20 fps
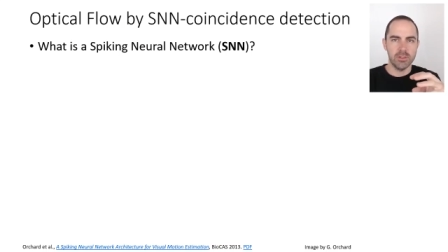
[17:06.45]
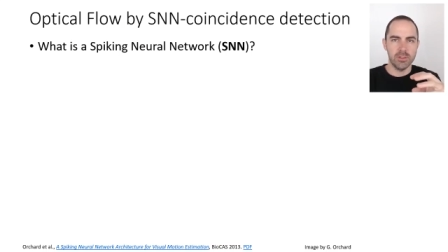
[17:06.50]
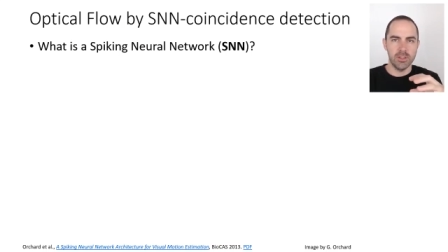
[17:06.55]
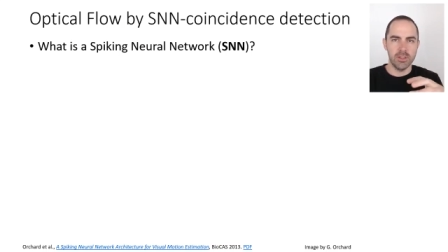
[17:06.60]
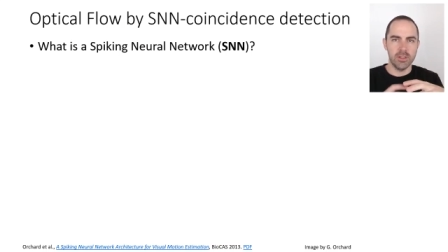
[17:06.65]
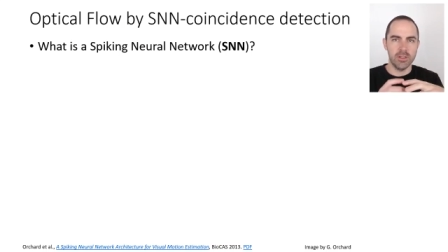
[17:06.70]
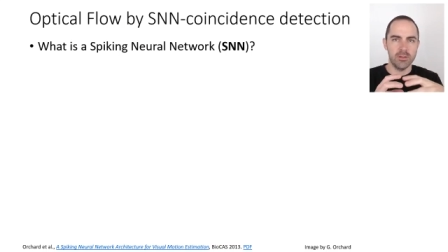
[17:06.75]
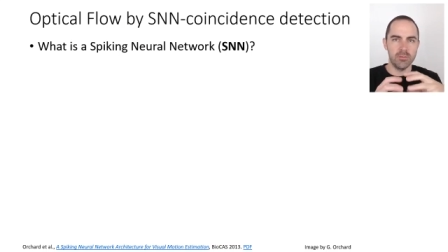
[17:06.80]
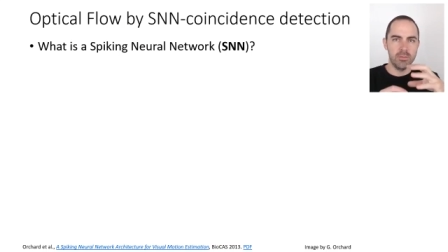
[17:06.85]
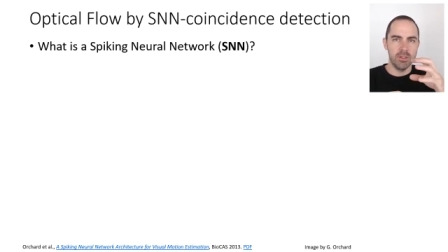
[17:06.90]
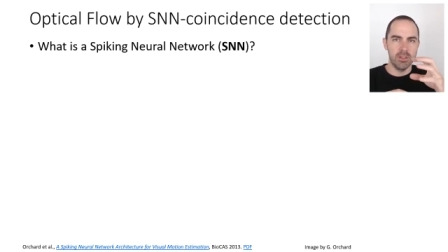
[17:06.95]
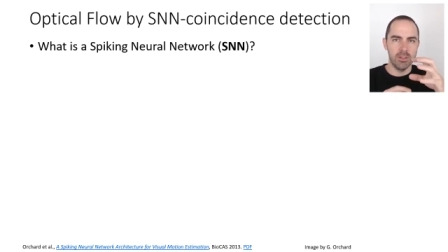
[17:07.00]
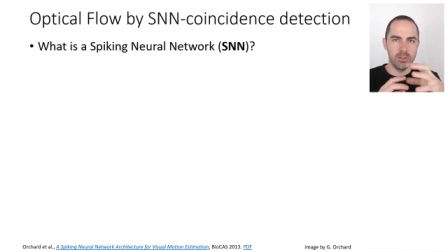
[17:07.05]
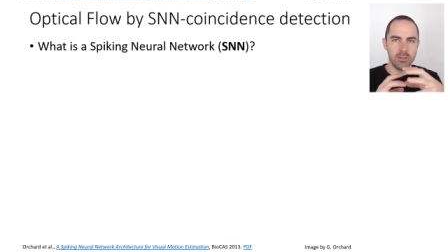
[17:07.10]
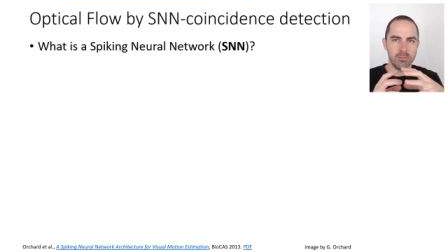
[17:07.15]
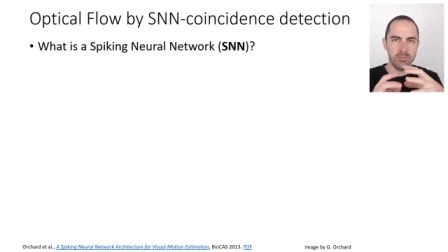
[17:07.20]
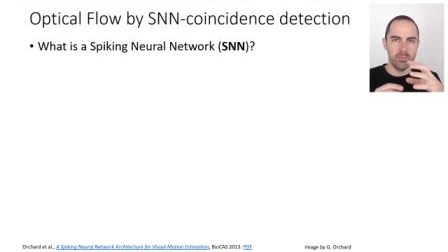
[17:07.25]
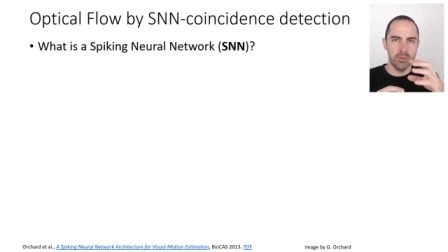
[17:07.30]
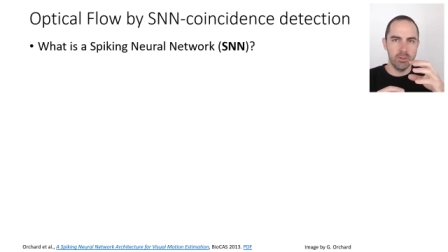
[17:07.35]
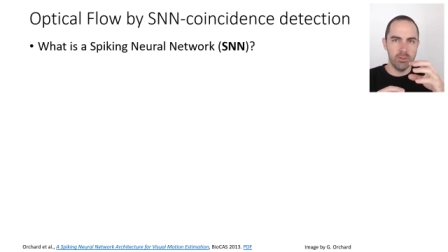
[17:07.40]
they are
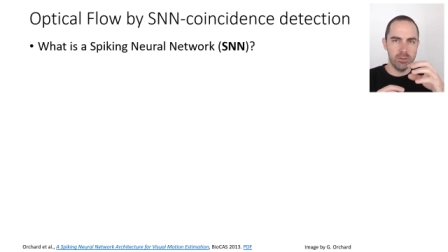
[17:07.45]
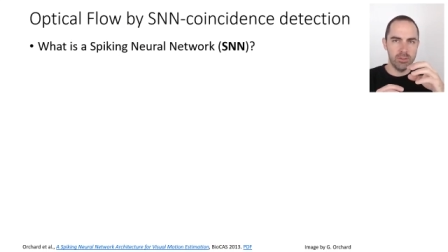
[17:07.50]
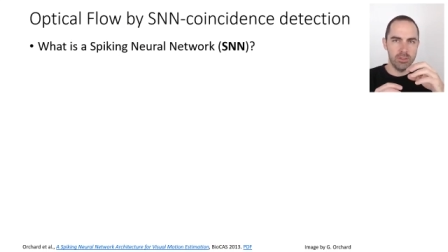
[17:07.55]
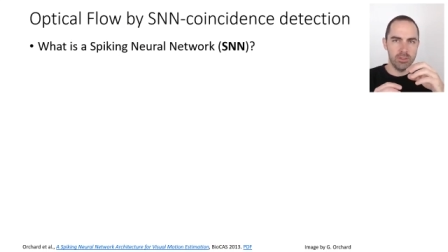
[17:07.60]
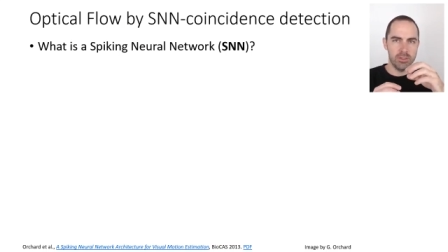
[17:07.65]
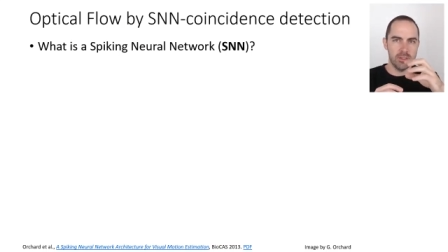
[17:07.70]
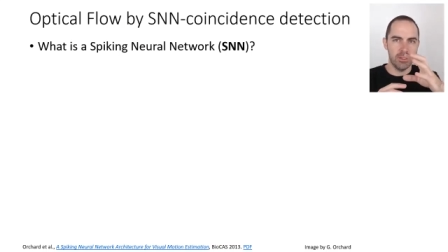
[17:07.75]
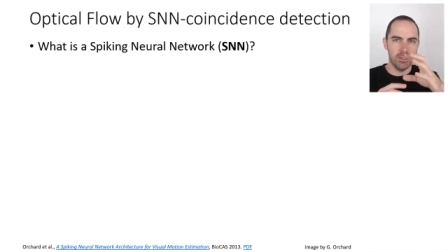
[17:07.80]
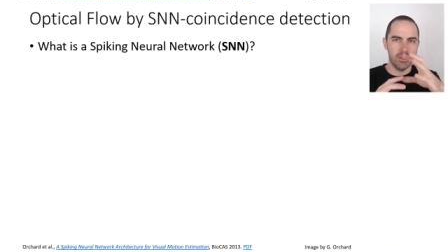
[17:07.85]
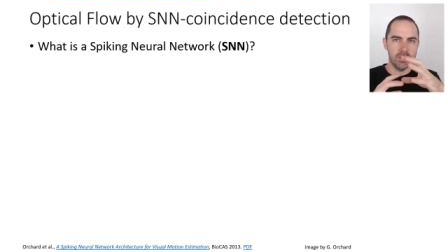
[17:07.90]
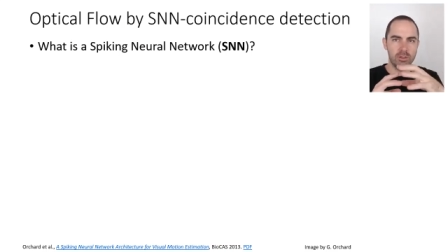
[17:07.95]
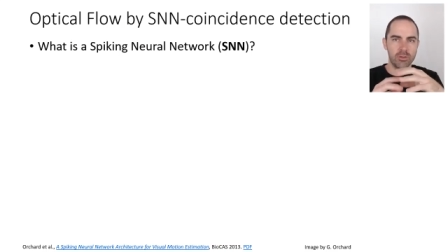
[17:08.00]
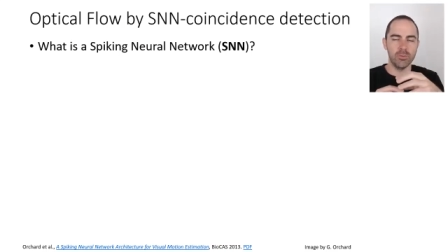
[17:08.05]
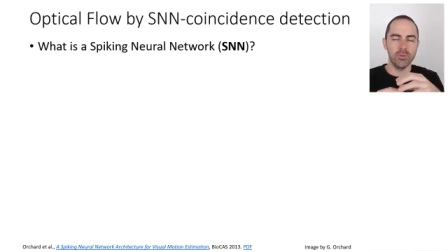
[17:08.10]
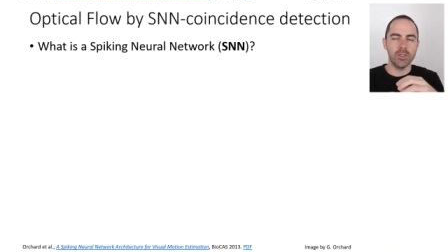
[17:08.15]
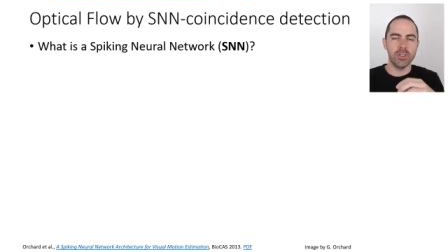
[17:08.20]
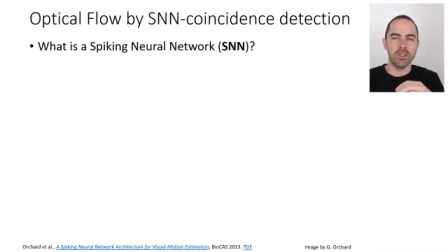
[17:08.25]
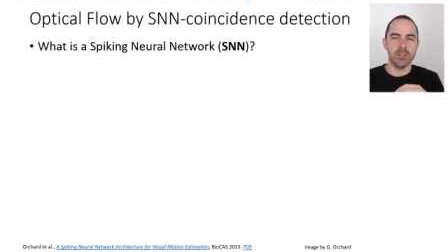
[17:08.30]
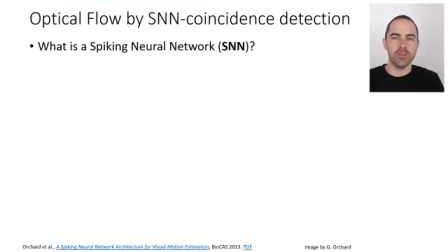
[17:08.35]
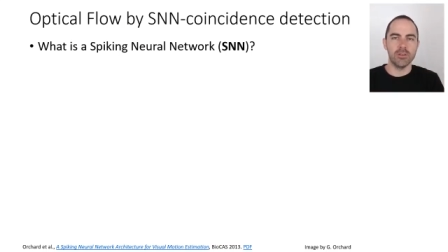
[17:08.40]
being processed and
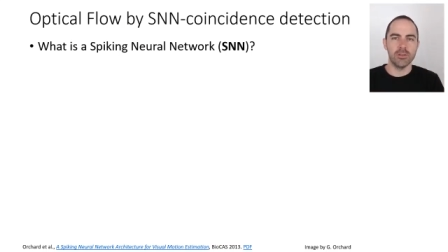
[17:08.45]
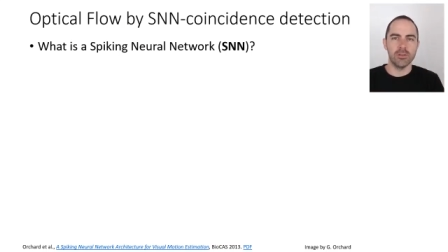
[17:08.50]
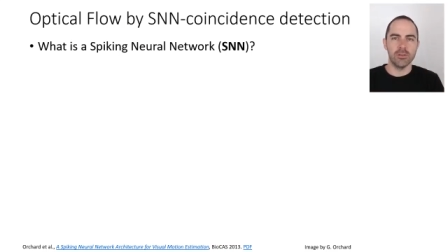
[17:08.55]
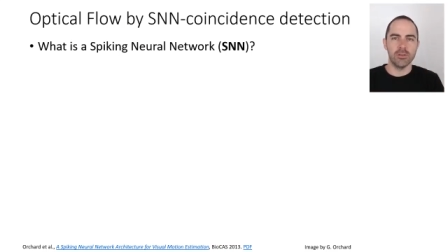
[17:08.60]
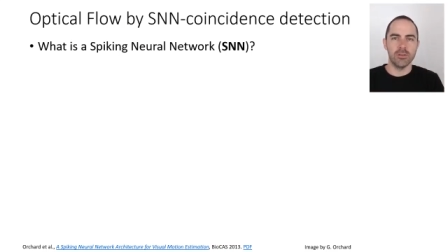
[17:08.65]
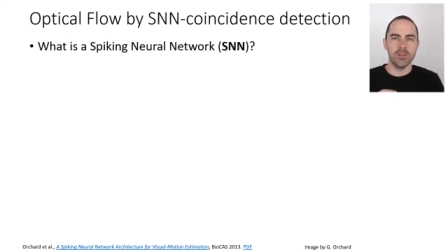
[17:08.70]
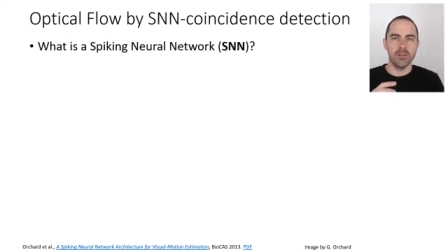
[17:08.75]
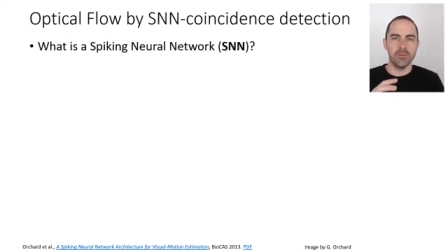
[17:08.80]
accumulated and